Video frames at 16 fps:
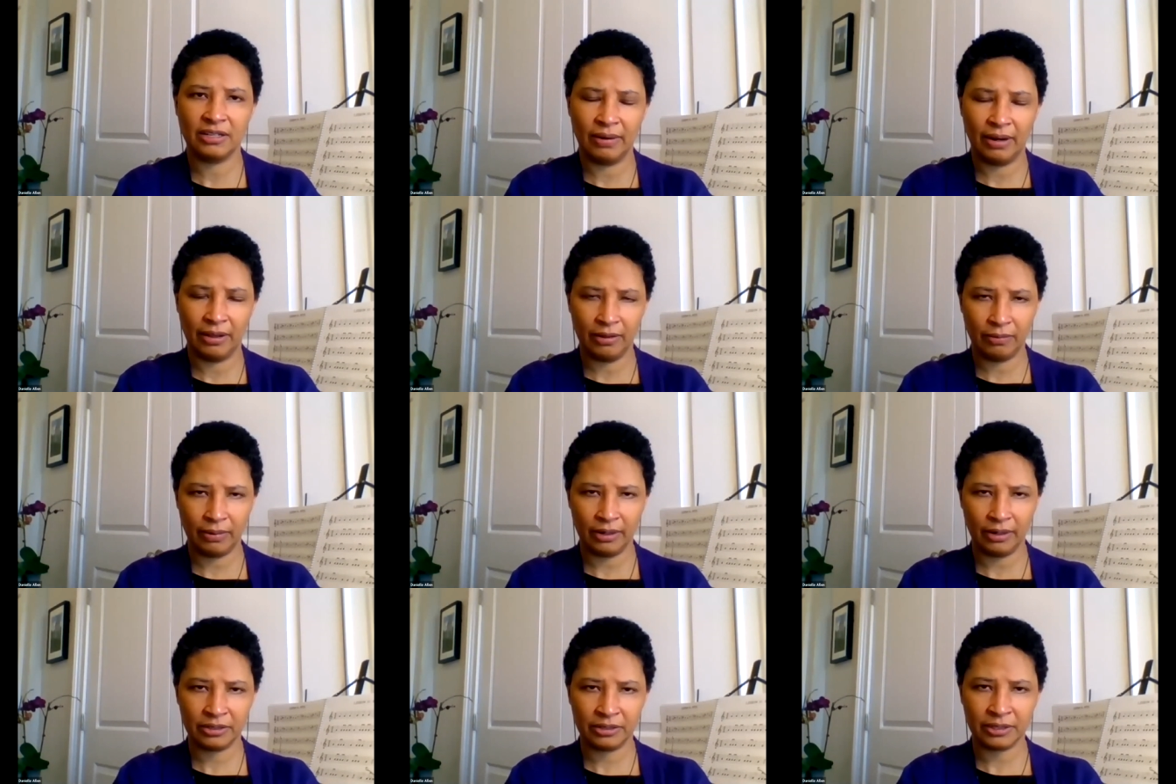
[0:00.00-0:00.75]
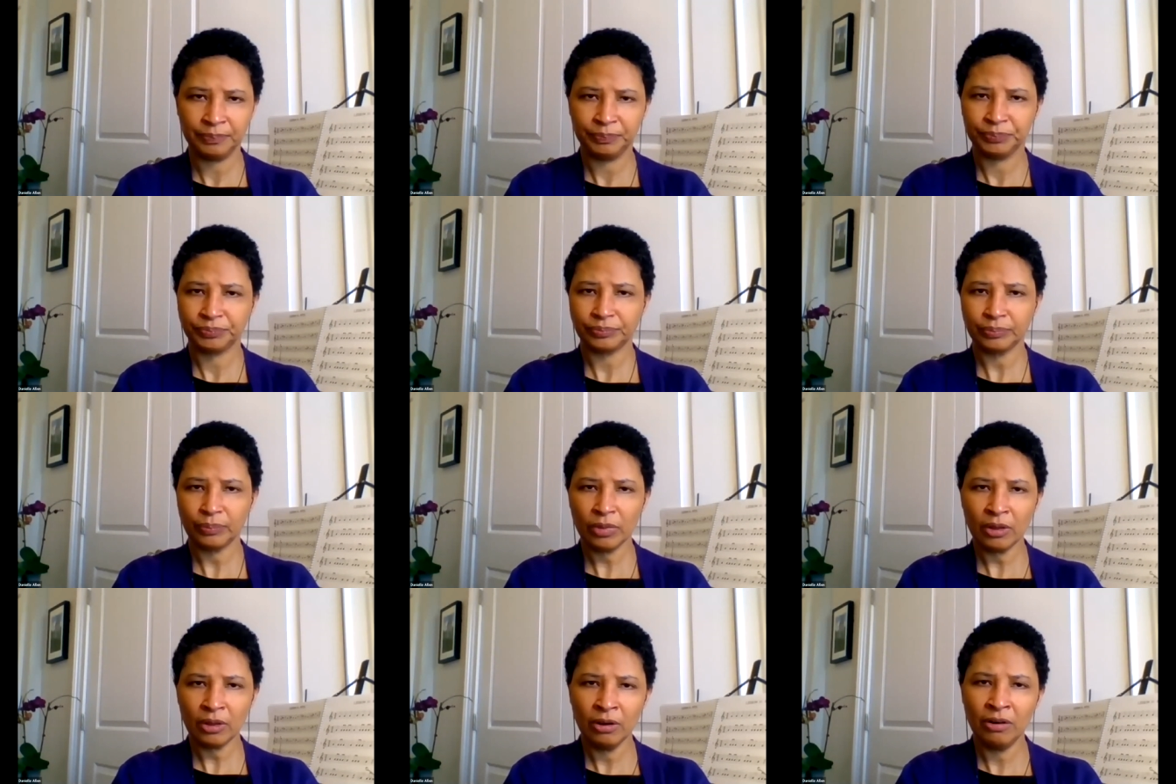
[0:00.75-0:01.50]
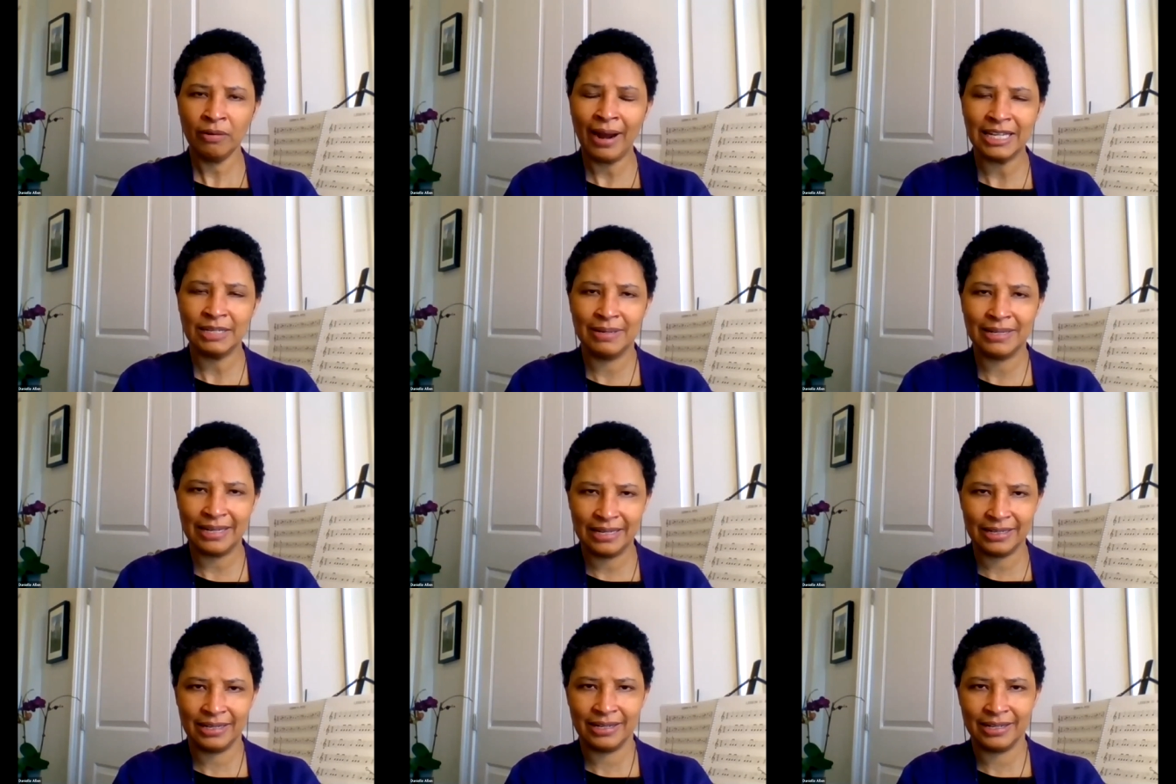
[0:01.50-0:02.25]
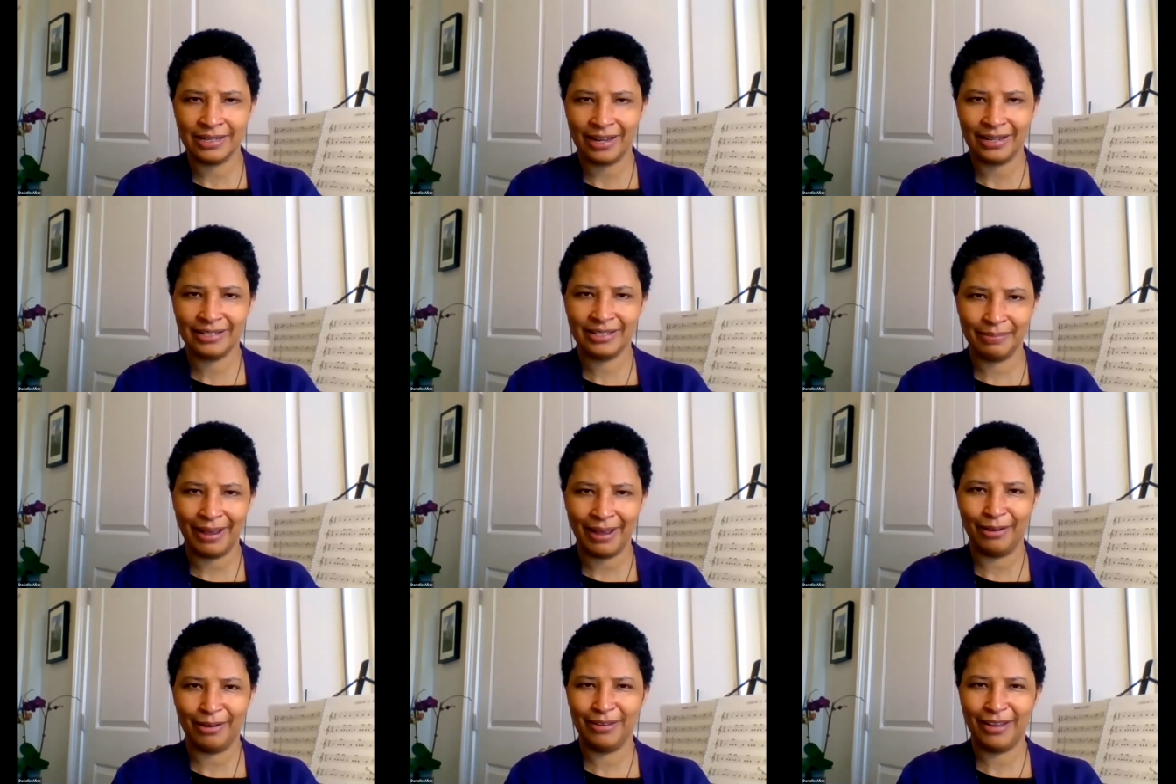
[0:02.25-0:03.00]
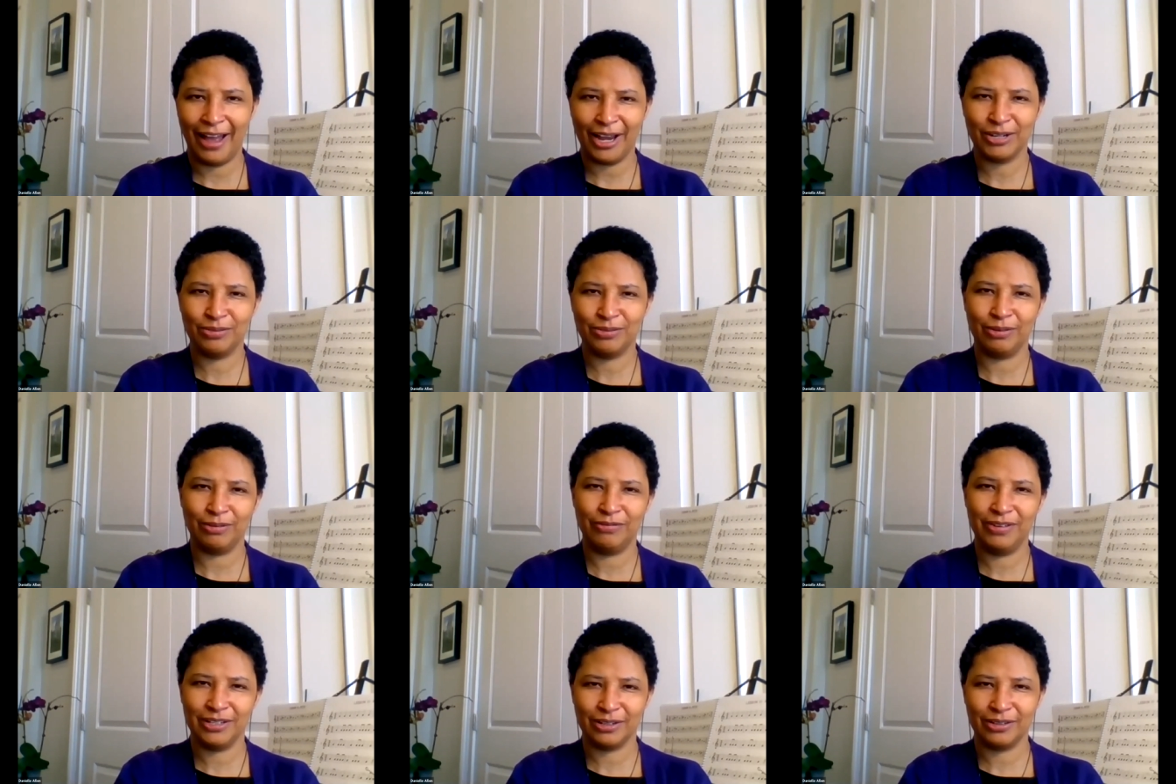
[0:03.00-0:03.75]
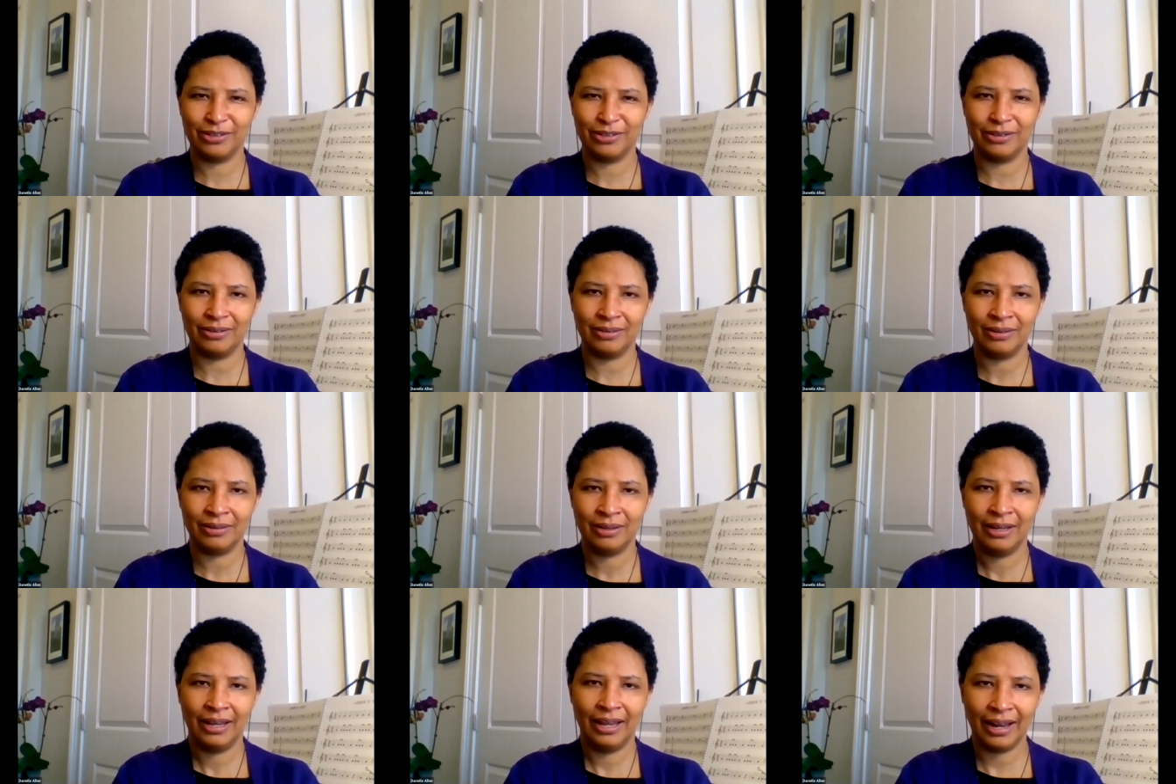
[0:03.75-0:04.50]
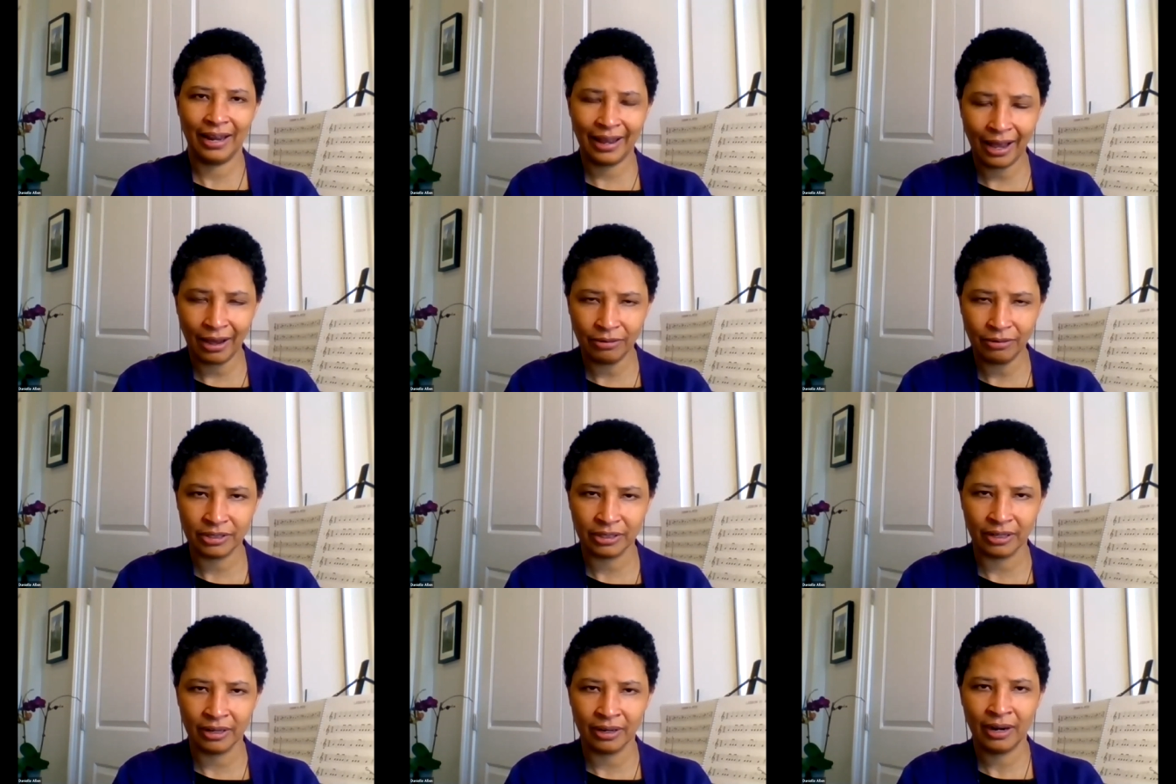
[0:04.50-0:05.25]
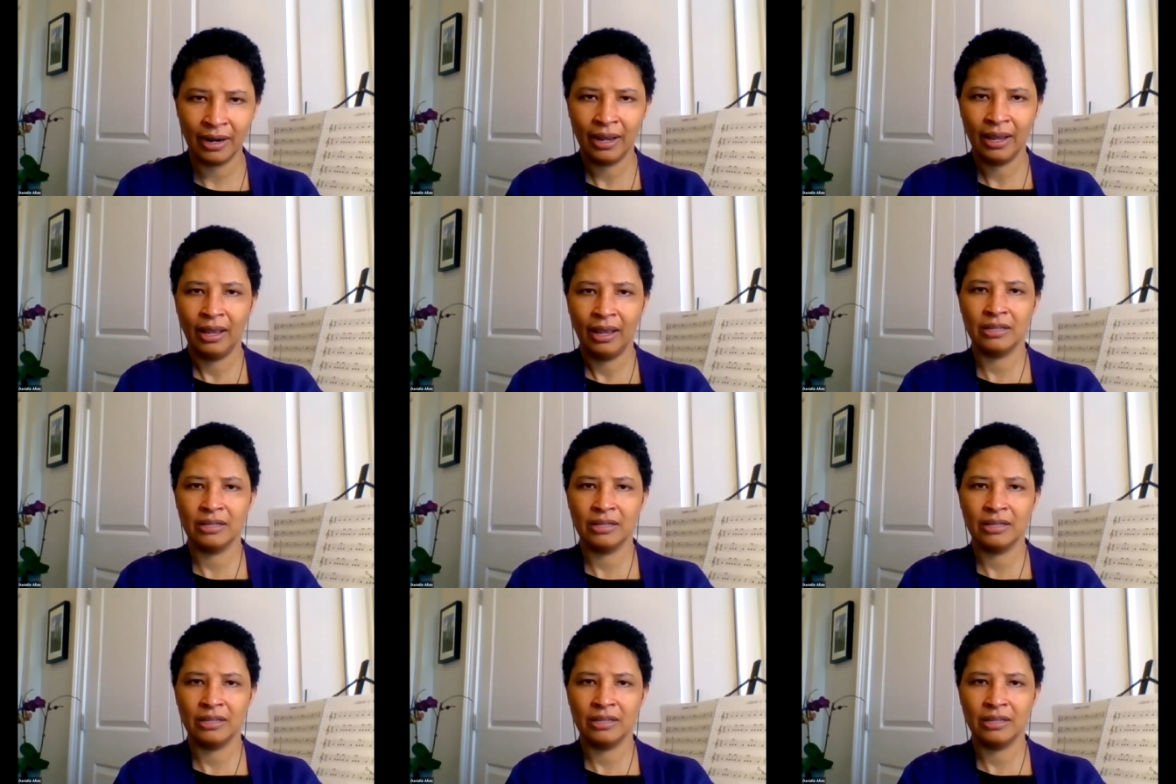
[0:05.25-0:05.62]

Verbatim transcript: So in other words, harassment isn't just about the actual physical encounter,